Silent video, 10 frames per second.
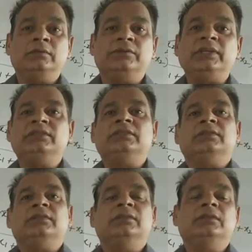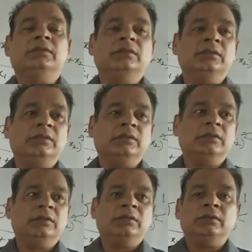Friends,
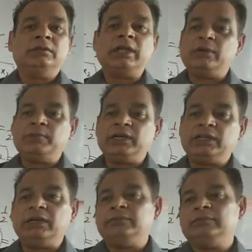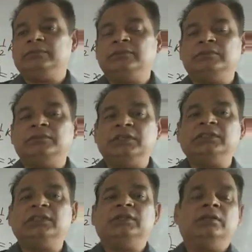time by time
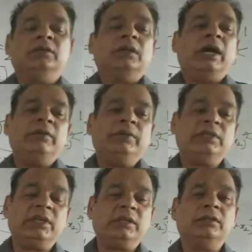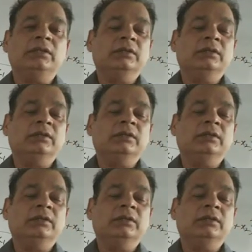further I will take